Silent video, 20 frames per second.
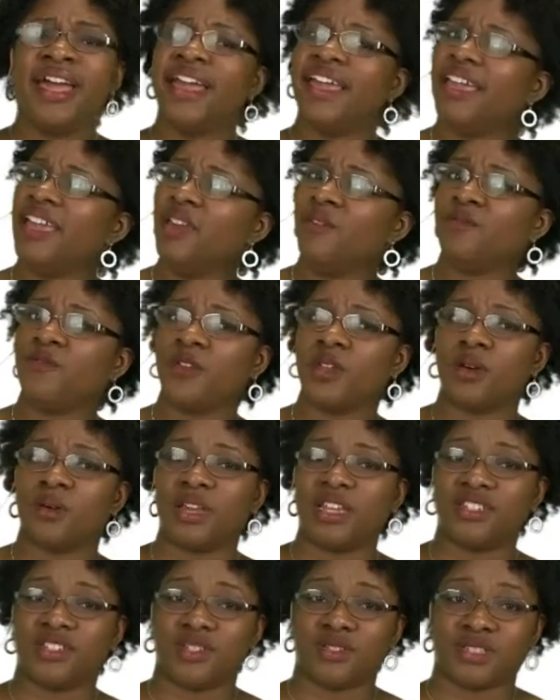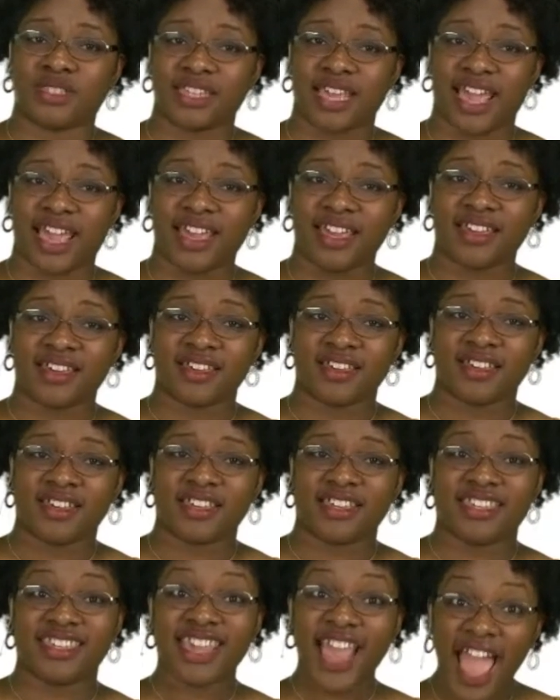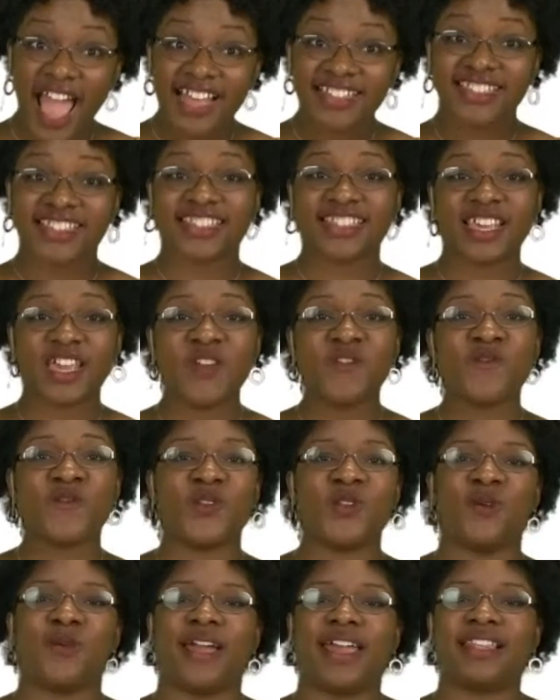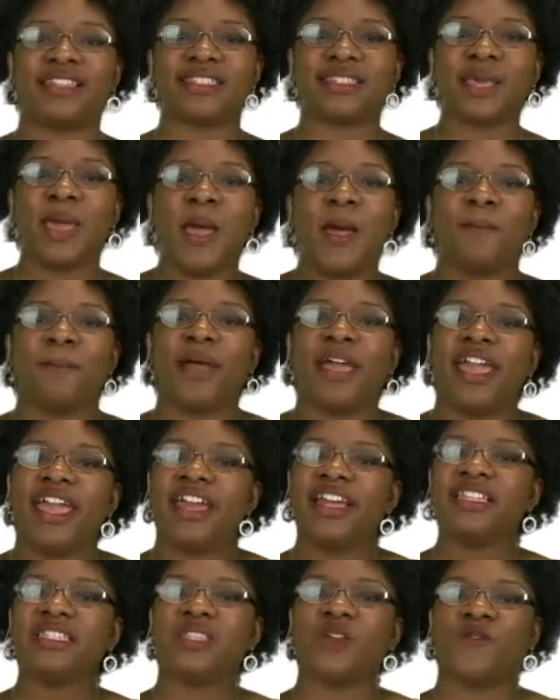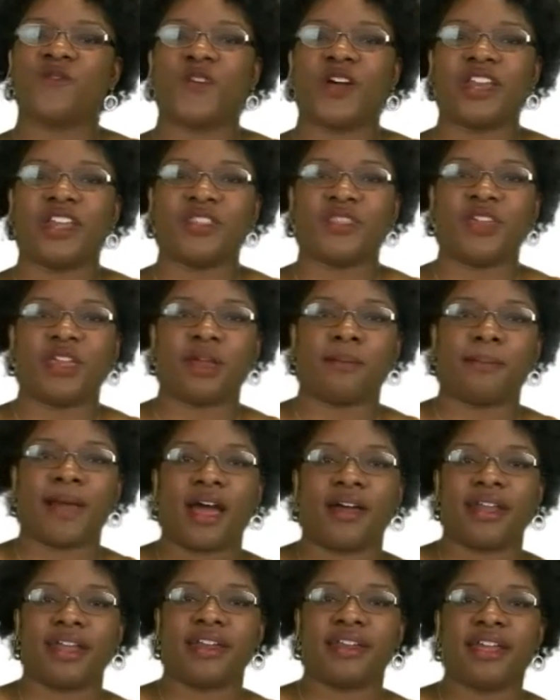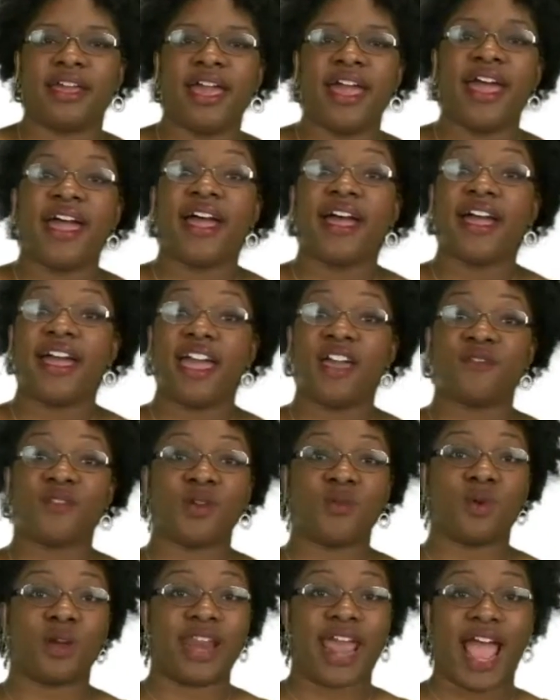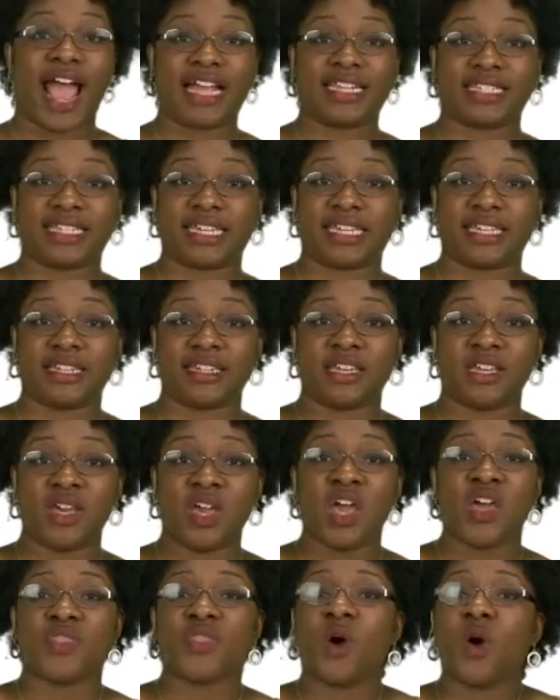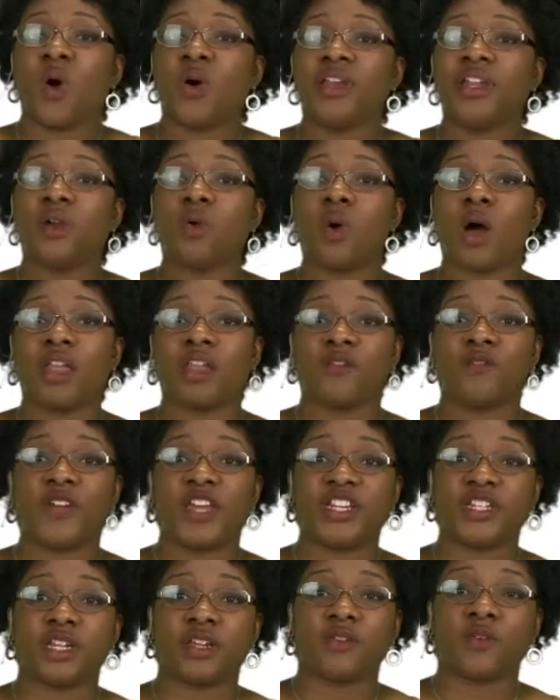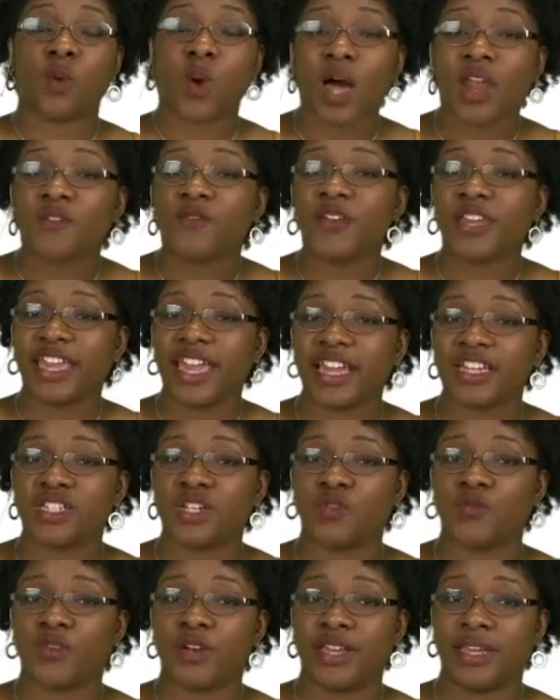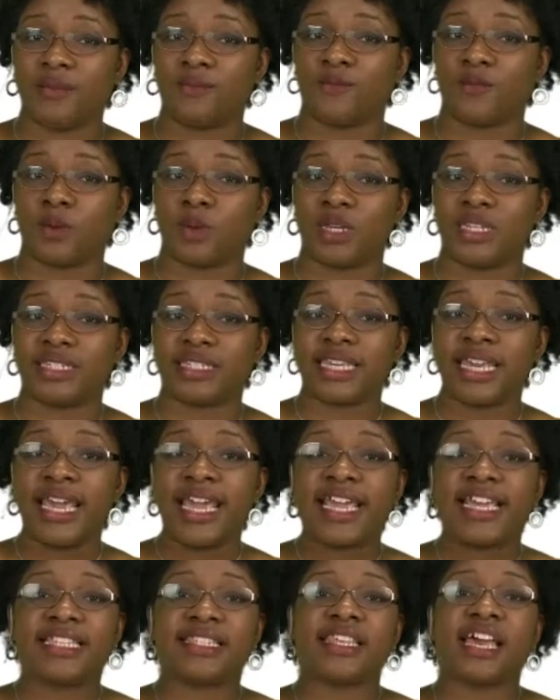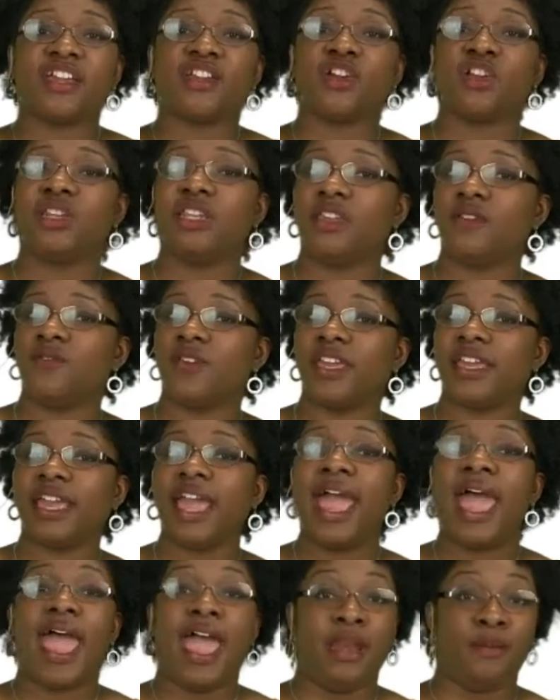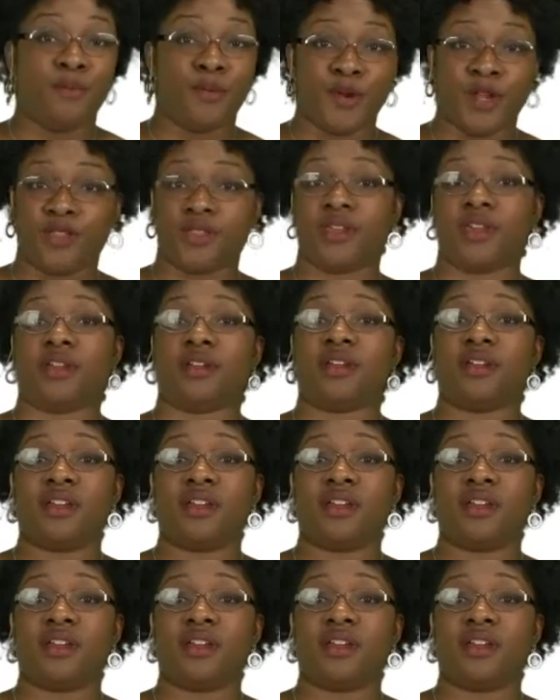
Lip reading: Influence, you say? Yes, influence. But here's the funny thing about it. Everyone has it. The only qualification for influence is that you're living and breathing.